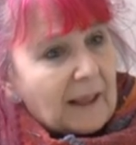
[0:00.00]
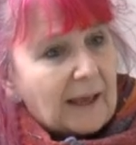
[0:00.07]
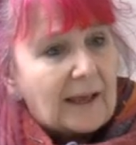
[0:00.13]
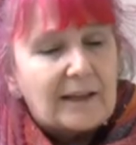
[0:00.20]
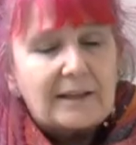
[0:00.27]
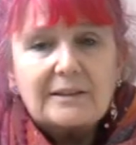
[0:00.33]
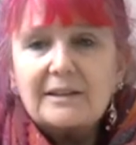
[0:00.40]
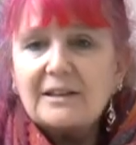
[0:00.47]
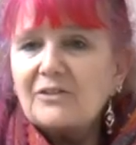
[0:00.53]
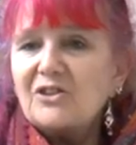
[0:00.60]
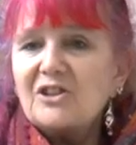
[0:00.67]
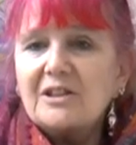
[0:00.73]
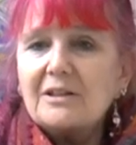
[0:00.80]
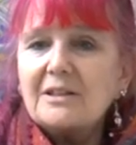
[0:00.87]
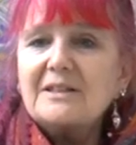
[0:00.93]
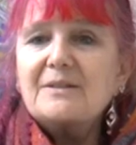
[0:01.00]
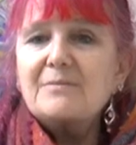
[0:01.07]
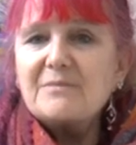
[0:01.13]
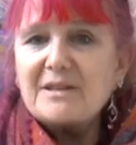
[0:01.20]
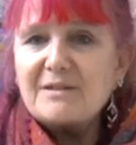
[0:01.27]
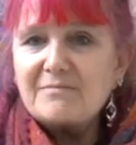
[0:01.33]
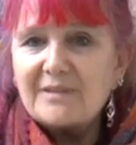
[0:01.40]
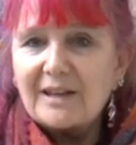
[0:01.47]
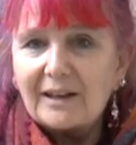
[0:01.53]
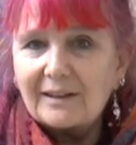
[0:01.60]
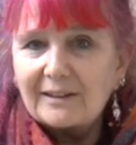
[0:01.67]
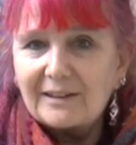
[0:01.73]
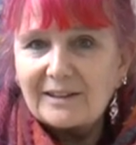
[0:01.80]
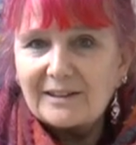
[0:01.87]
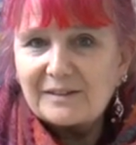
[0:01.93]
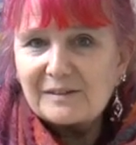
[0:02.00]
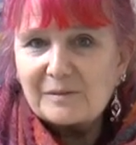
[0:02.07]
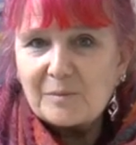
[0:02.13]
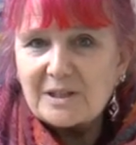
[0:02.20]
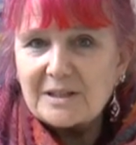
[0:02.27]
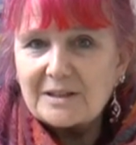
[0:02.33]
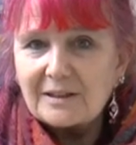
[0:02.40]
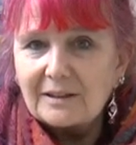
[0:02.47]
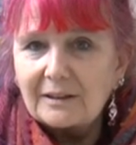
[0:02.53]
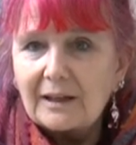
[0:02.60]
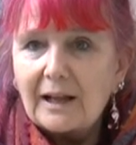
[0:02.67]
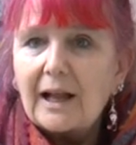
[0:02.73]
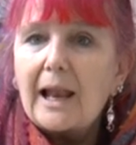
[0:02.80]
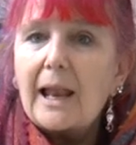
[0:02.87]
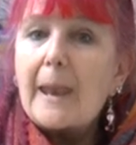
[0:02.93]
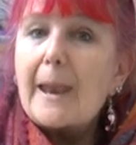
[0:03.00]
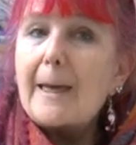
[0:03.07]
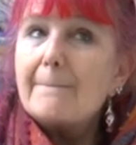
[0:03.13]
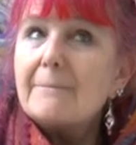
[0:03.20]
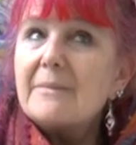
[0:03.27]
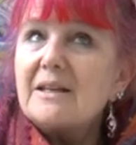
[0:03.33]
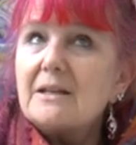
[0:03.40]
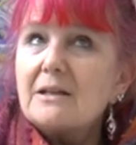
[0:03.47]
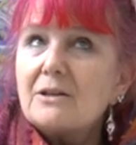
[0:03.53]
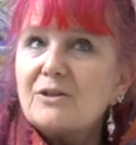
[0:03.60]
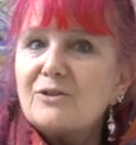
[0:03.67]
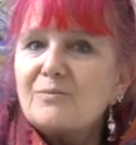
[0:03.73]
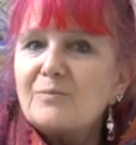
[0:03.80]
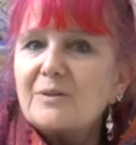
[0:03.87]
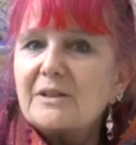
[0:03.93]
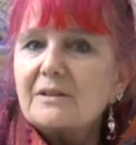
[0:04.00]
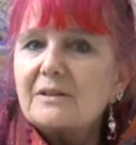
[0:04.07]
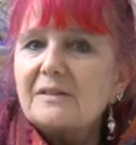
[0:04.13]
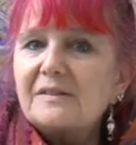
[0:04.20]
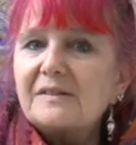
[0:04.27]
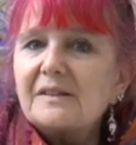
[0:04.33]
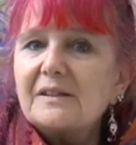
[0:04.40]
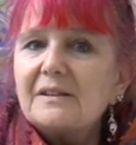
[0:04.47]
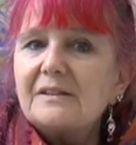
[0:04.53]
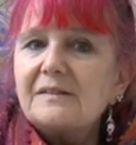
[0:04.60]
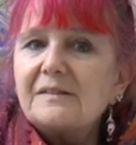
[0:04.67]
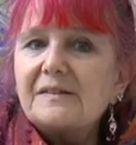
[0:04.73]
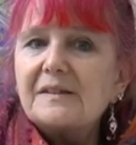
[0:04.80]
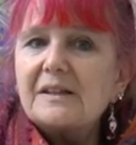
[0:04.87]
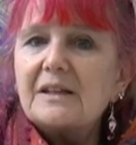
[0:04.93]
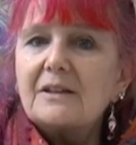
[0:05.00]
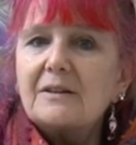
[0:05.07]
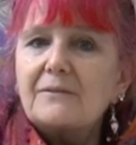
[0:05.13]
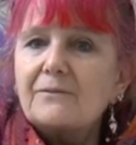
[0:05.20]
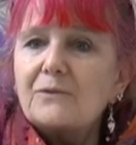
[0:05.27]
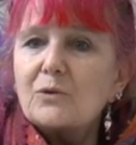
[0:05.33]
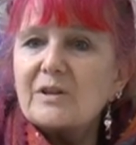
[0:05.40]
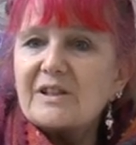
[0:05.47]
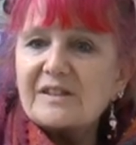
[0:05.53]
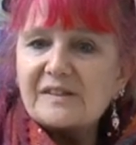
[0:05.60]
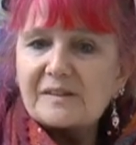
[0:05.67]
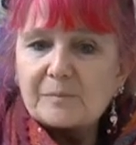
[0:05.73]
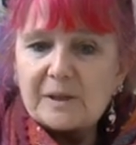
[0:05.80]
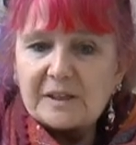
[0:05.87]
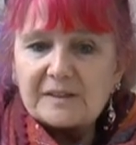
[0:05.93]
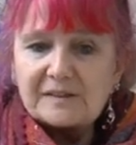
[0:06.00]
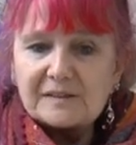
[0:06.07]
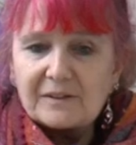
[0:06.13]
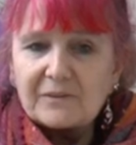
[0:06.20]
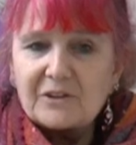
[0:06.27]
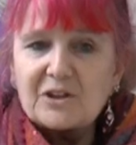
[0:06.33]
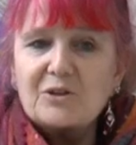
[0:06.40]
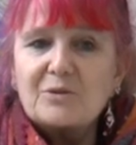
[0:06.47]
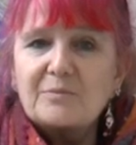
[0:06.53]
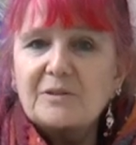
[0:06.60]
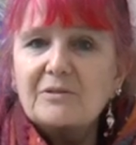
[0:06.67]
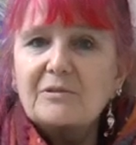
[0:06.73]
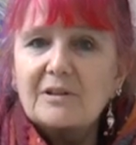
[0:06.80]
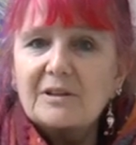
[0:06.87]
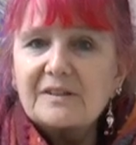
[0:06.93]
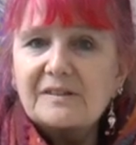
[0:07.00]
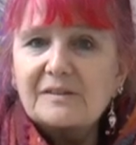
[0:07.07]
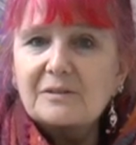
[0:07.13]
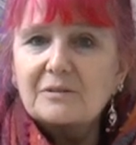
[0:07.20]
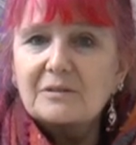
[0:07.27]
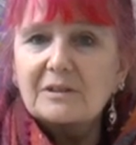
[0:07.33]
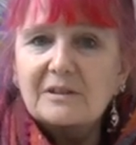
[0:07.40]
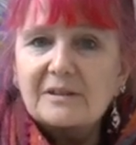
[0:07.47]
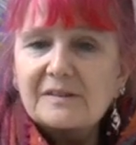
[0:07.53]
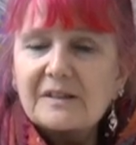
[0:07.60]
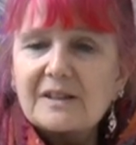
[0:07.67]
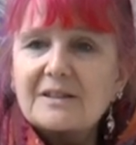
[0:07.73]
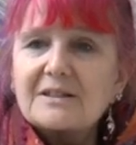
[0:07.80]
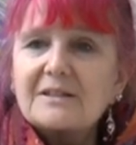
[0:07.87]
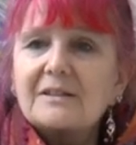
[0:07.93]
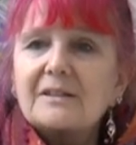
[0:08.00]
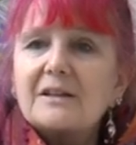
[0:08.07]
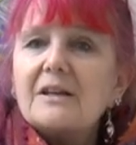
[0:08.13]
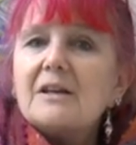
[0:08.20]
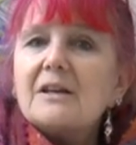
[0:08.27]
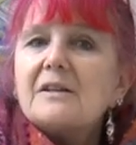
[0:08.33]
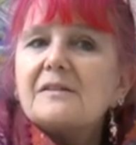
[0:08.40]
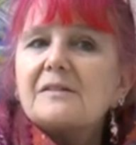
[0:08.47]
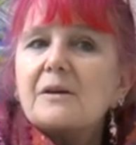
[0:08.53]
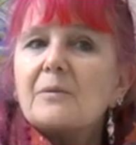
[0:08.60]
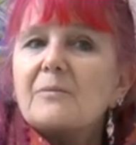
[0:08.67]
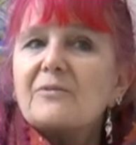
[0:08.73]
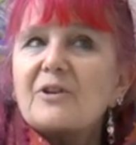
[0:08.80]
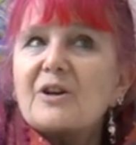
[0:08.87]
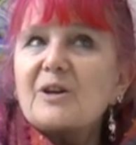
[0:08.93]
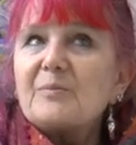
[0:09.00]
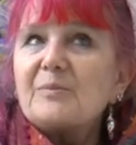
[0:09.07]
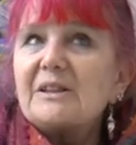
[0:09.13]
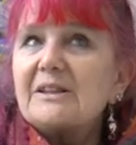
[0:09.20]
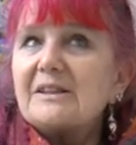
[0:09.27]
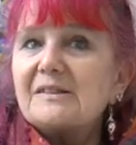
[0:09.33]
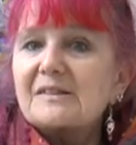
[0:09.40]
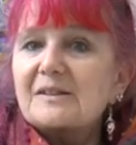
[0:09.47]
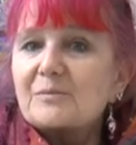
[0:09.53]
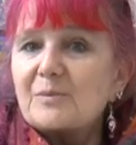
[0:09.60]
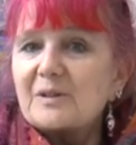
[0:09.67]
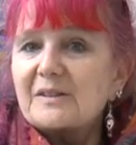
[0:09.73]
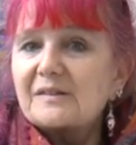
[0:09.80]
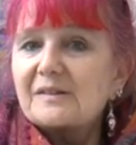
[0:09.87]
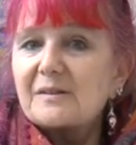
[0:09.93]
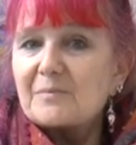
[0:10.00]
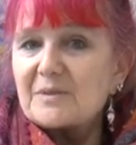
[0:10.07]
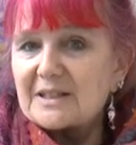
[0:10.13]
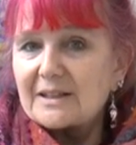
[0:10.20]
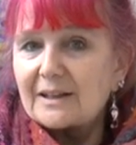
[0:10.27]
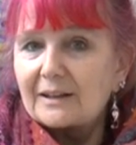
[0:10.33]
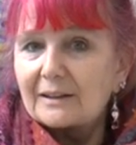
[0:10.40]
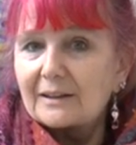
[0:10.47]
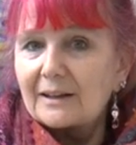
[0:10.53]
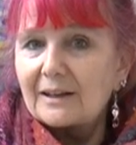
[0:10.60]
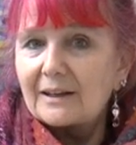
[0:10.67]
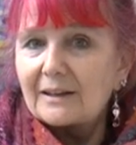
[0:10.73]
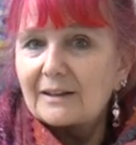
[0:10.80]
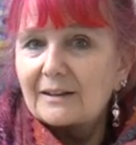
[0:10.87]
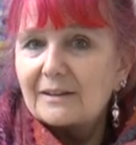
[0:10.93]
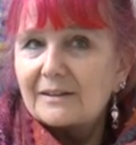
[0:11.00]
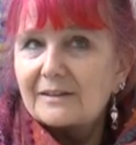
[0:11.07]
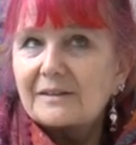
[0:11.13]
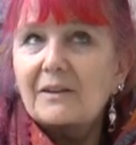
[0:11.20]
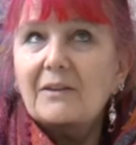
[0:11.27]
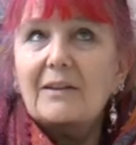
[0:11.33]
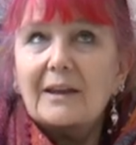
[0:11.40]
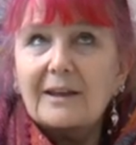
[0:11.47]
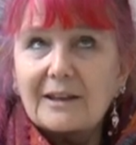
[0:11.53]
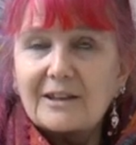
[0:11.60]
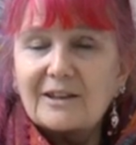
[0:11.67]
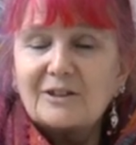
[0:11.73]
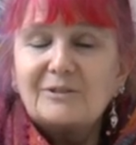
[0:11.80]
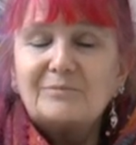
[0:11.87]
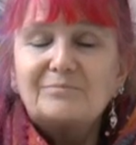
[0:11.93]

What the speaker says: And if you'd like to meet me at the exhibition, let me know, because it's in a foyer space of a human rights organisation. So I'm very pleased to be exhibiting there. So thank you.